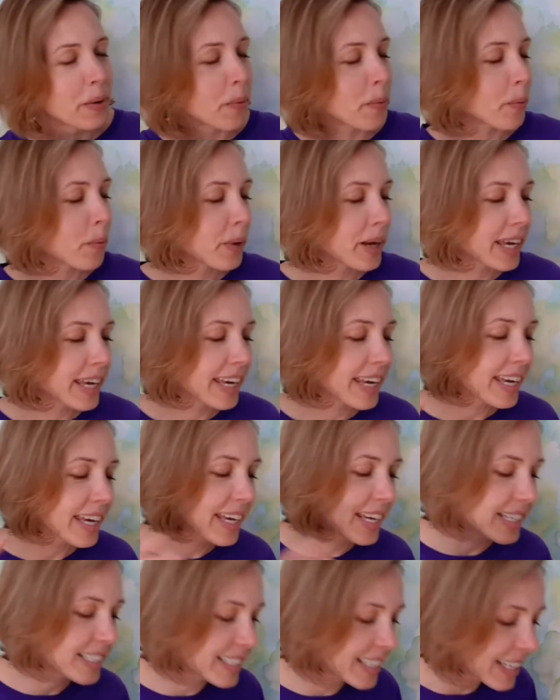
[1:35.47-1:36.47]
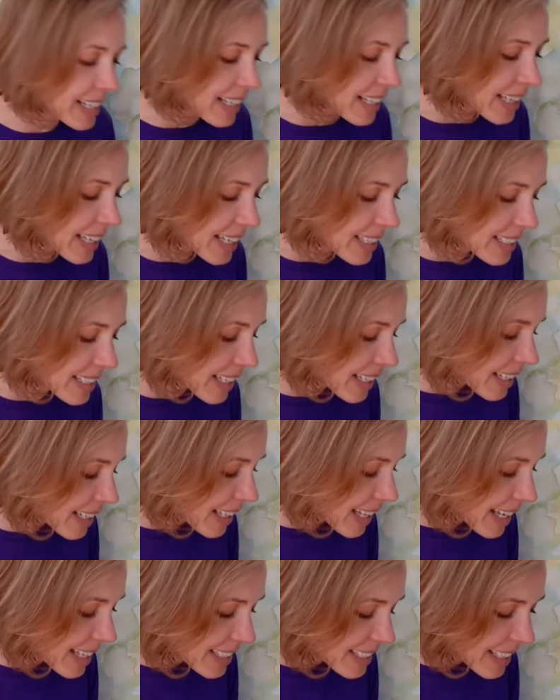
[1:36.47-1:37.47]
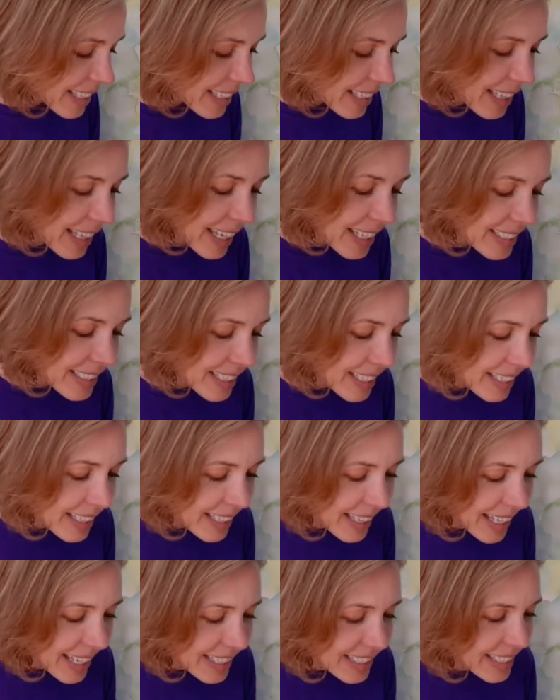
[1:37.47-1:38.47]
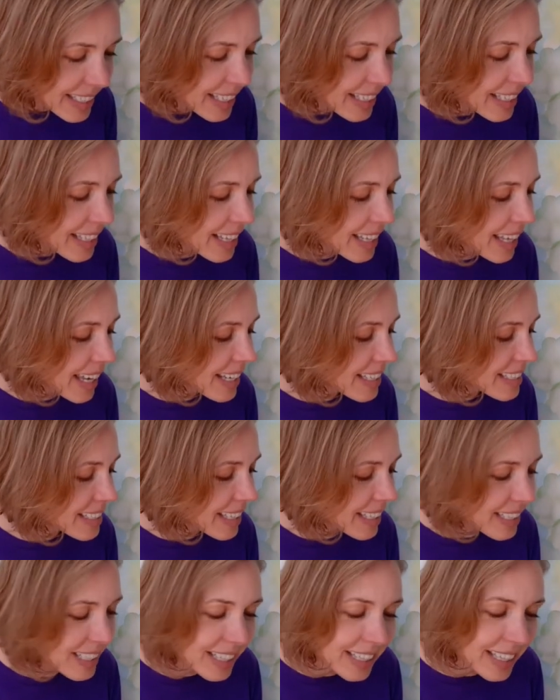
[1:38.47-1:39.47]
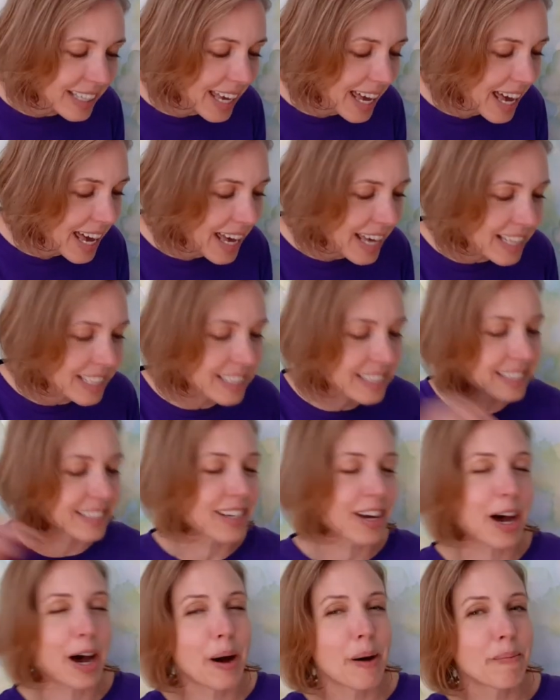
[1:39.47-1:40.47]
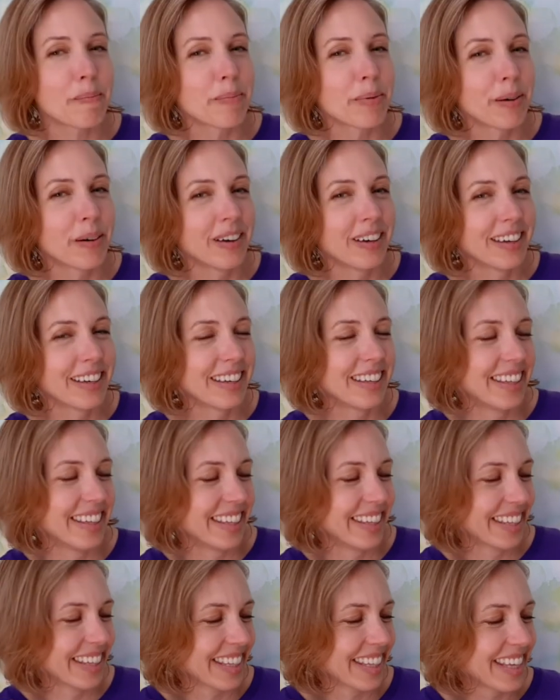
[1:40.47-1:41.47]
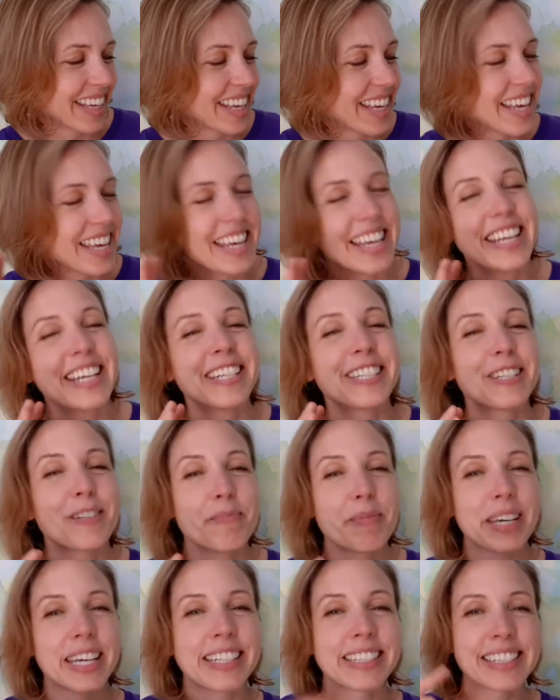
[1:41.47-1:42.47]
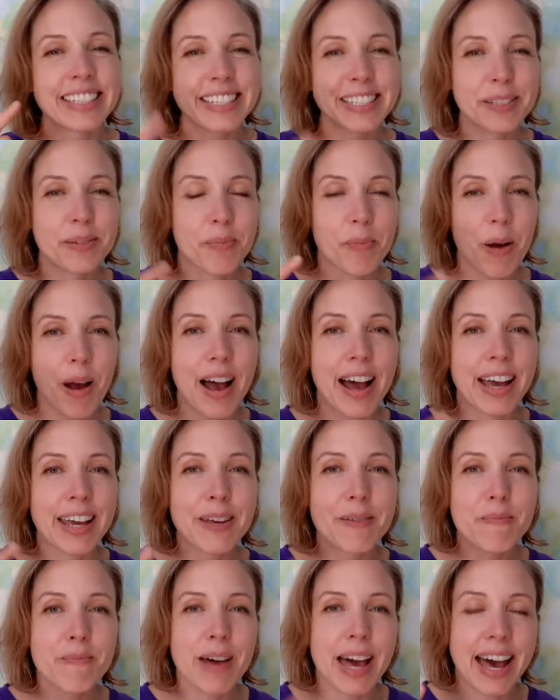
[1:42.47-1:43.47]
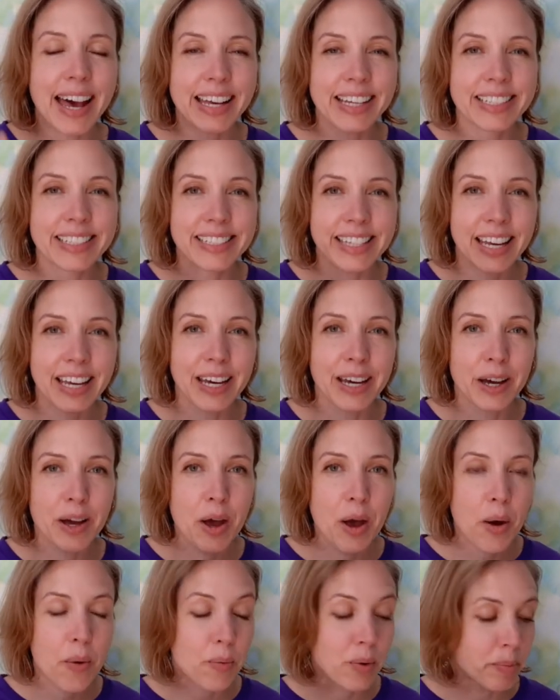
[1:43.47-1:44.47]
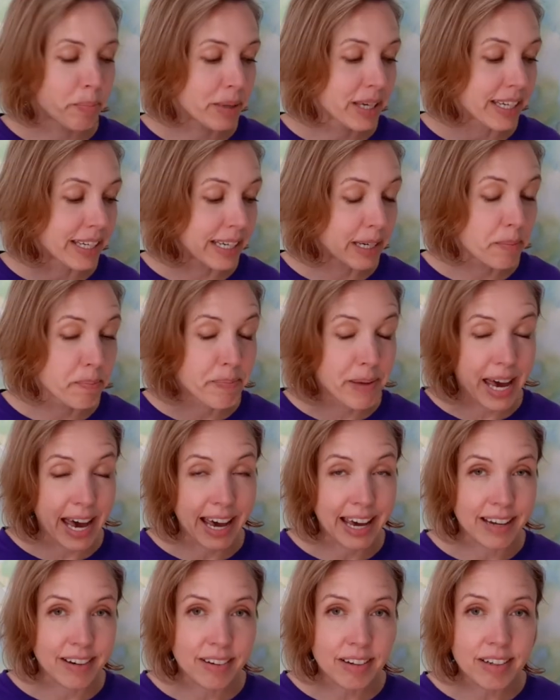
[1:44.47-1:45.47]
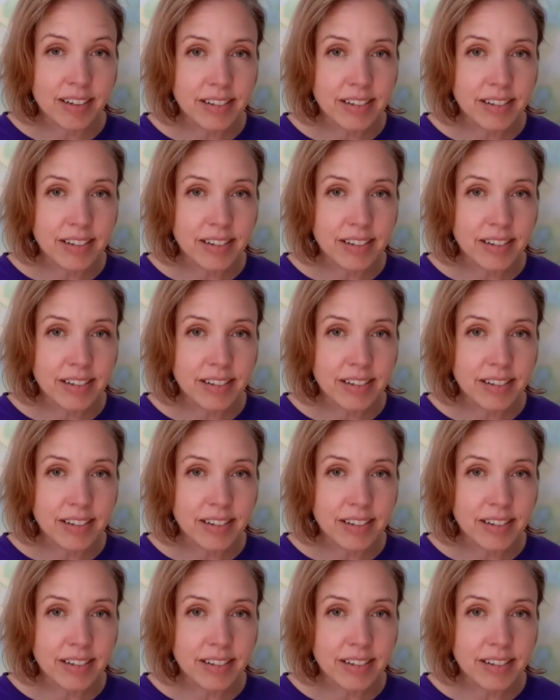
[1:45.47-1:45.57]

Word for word: We tickle and tickle and tickle and tickle and tickle and tickle and stop. So because this rhyme has a repeating pattern,